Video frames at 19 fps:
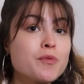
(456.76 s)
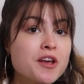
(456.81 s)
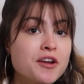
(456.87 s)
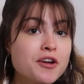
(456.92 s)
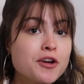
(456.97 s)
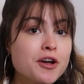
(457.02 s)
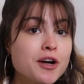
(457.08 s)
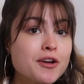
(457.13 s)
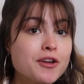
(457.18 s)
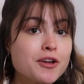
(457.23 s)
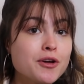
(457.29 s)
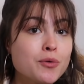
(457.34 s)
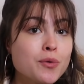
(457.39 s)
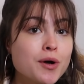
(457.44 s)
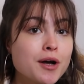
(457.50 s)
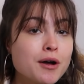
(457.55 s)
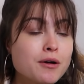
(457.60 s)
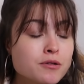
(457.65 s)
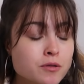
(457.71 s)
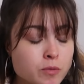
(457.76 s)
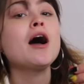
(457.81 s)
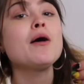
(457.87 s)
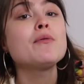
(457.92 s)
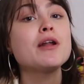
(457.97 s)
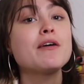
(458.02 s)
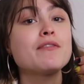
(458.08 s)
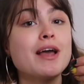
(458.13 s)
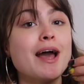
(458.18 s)
In an ideal world,
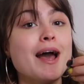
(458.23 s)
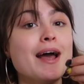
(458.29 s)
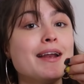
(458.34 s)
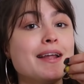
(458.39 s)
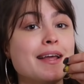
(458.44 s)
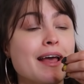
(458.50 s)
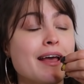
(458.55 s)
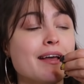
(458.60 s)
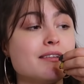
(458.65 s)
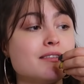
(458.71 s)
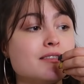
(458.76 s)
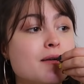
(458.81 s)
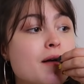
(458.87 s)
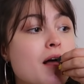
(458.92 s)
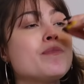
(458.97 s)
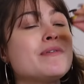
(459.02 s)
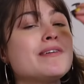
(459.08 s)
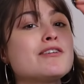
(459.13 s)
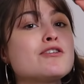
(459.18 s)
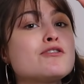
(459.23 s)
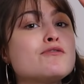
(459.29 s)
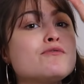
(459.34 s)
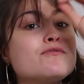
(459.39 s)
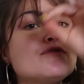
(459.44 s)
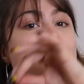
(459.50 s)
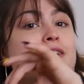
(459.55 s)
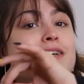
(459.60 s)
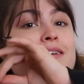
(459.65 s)
I would have candy canes, but I
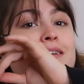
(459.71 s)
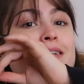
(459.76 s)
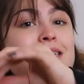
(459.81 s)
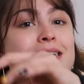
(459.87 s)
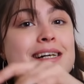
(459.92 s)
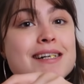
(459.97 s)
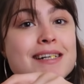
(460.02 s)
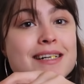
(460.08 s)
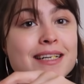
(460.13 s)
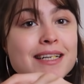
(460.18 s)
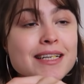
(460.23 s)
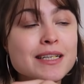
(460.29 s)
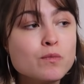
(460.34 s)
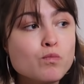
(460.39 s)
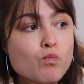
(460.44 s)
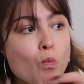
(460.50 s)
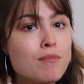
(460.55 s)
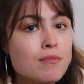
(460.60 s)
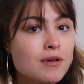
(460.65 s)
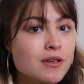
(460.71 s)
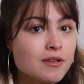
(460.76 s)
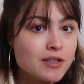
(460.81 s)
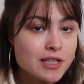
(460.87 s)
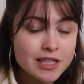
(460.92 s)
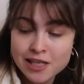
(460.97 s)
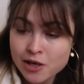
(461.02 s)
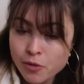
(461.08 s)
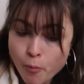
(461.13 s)
couldn't find any
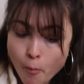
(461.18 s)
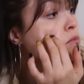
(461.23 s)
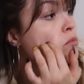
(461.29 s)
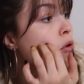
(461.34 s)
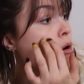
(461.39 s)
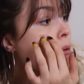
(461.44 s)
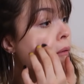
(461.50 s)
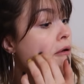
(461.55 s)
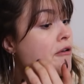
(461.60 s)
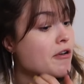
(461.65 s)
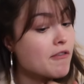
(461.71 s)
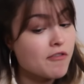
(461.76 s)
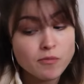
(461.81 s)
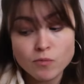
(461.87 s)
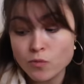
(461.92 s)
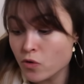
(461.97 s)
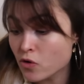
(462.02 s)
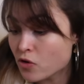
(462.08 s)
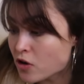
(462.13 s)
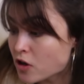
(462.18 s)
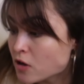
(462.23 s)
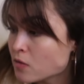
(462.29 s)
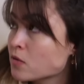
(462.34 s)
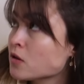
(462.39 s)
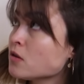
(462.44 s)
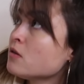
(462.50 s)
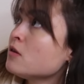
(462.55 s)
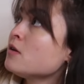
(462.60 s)
in town. Probably trapped in
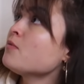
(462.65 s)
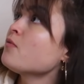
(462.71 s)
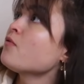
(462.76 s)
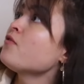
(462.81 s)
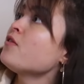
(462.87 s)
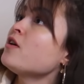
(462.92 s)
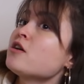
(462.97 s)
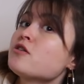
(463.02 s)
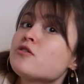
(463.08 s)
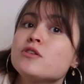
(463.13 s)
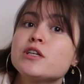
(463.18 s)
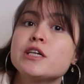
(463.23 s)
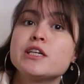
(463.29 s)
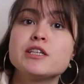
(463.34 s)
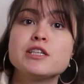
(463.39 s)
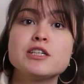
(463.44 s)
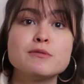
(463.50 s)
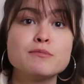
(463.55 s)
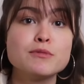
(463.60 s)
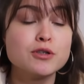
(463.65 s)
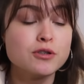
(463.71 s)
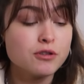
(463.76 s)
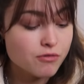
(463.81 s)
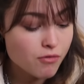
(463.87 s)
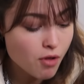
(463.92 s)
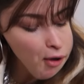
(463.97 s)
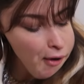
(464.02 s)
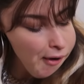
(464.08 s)
water, but I'm far too lazy to
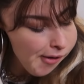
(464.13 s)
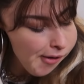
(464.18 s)
move.